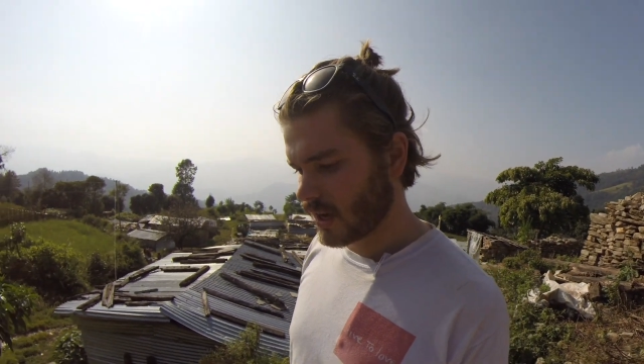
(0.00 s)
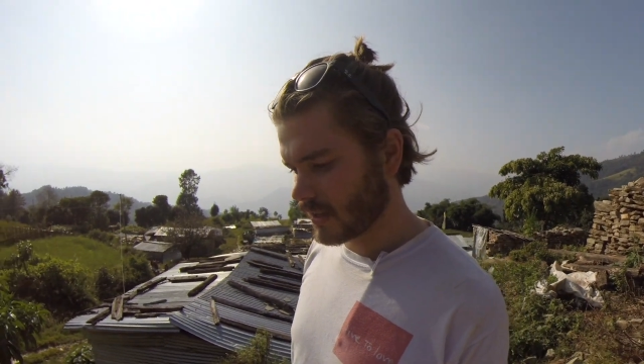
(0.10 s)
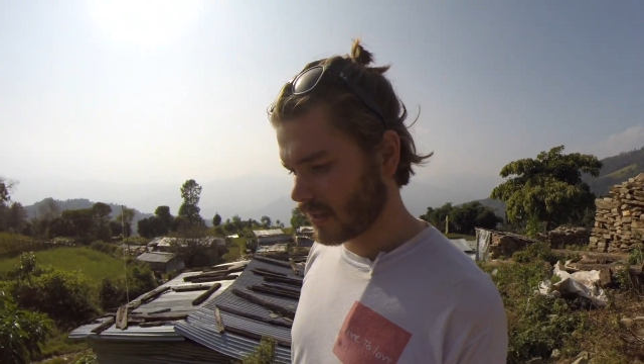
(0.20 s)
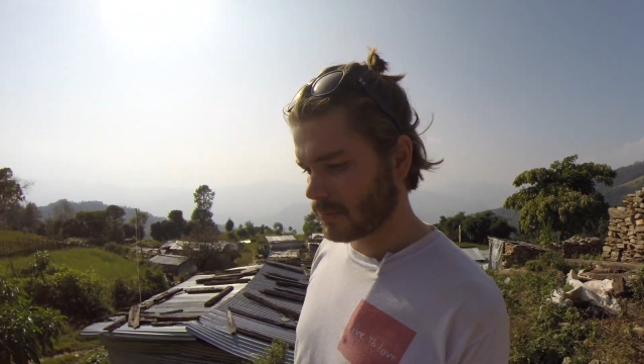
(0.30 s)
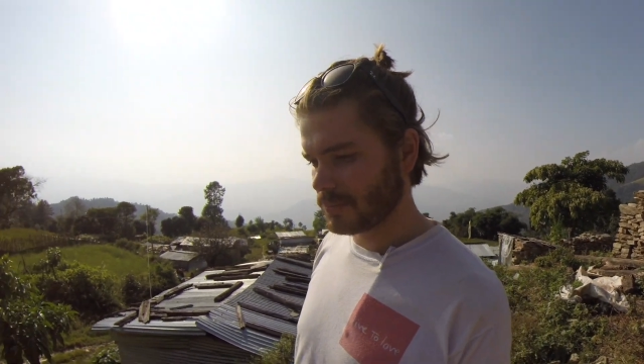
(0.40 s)

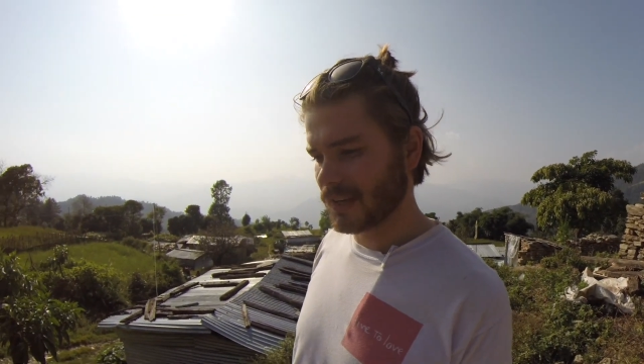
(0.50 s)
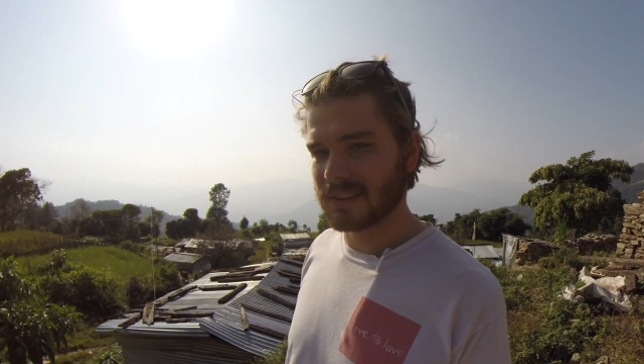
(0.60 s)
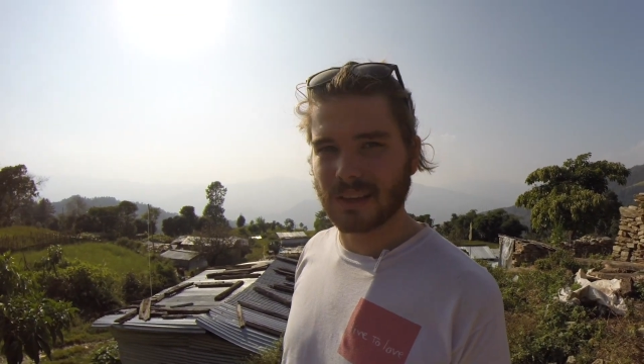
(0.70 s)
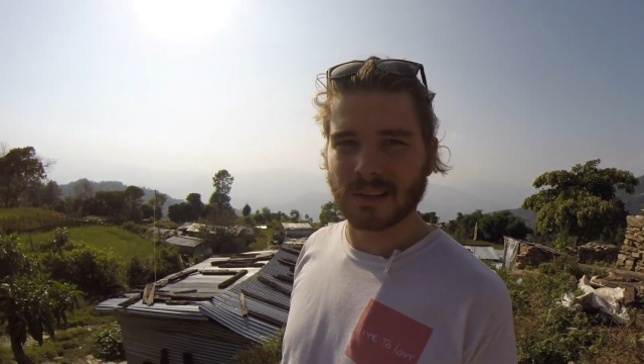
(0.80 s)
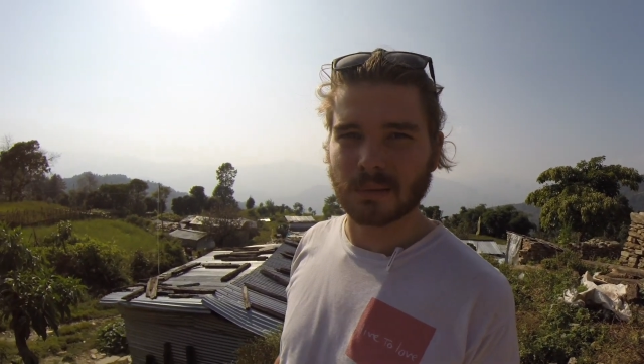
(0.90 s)
I think a big
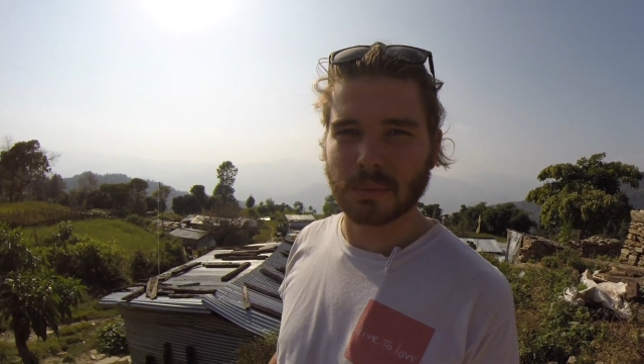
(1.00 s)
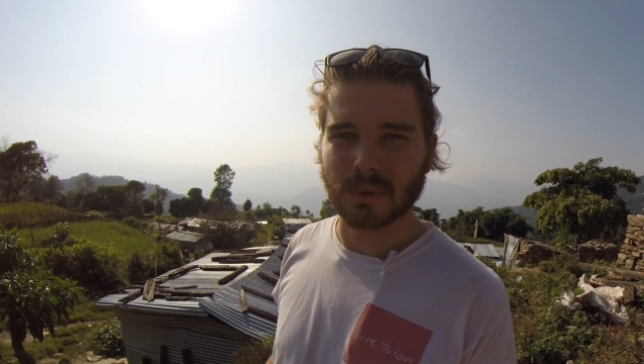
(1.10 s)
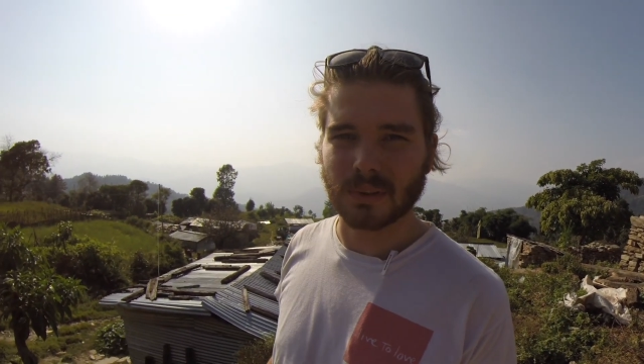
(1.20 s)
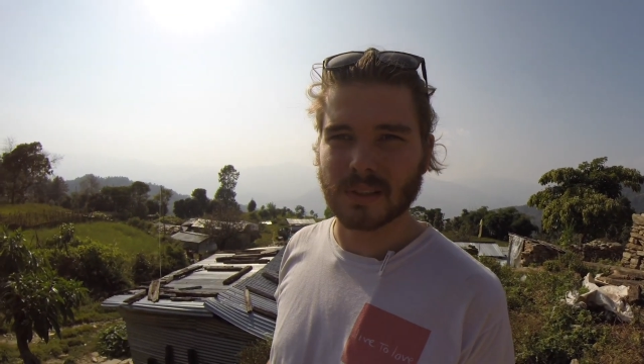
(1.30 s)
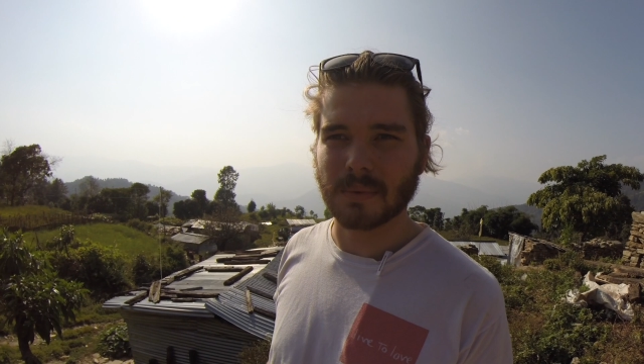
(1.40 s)
thing in
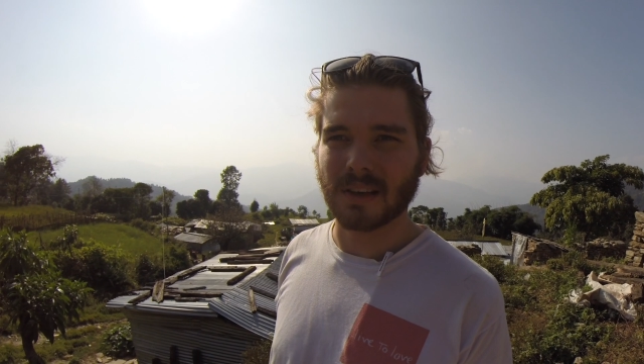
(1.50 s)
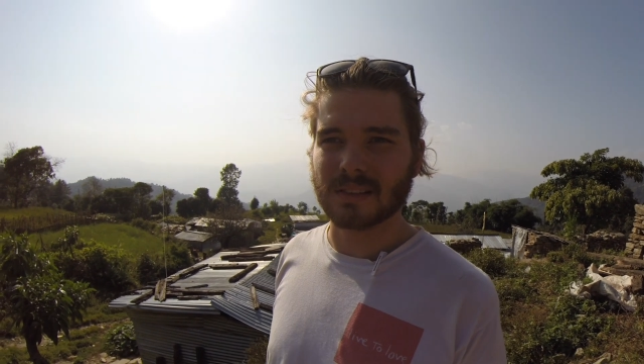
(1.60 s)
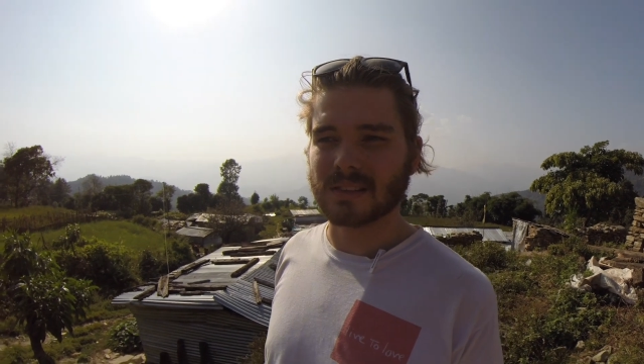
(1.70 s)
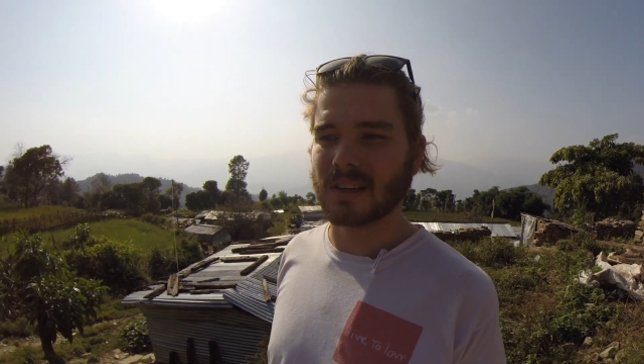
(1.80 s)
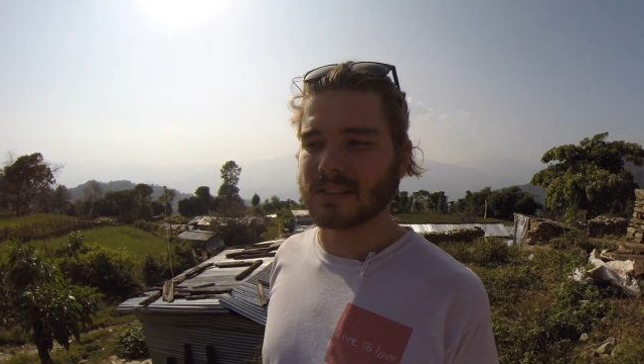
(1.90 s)
Nepal is about
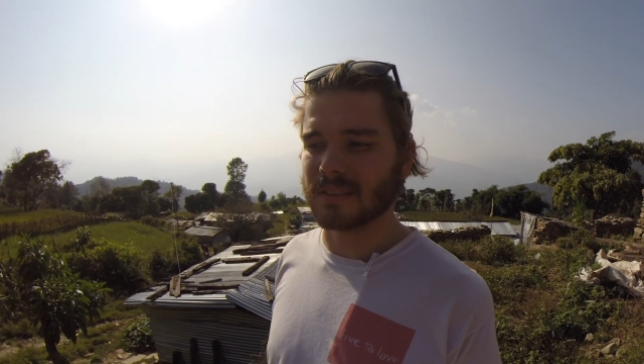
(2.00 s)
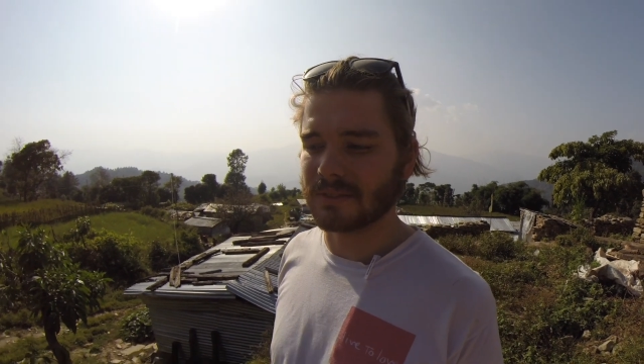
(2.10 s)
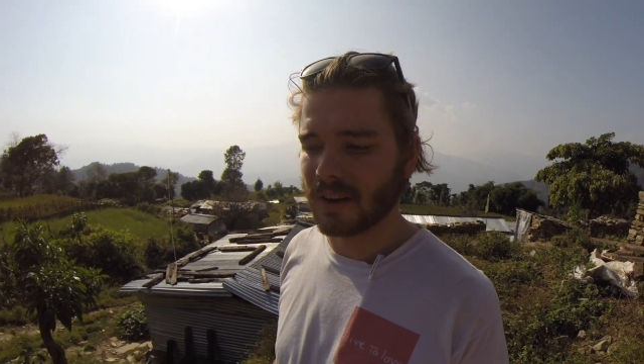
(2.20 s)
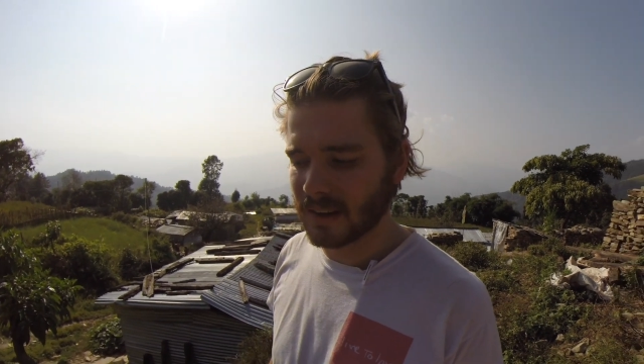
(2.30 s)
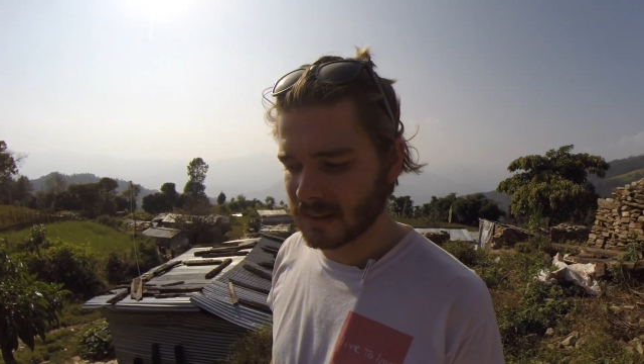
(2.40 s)
the size of the
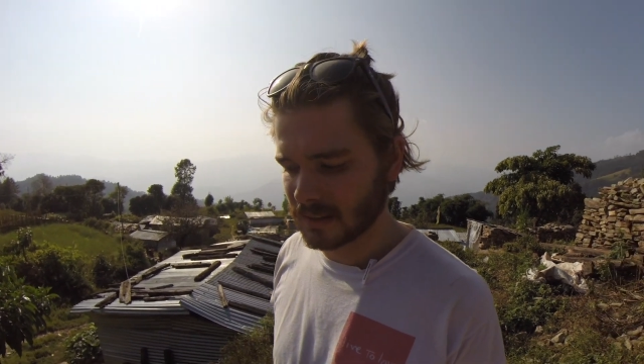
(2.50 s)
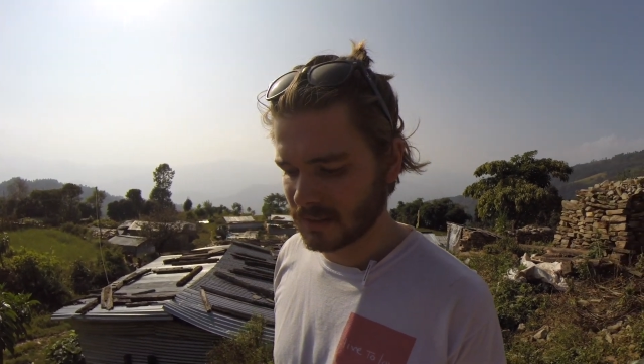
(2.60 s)
fire,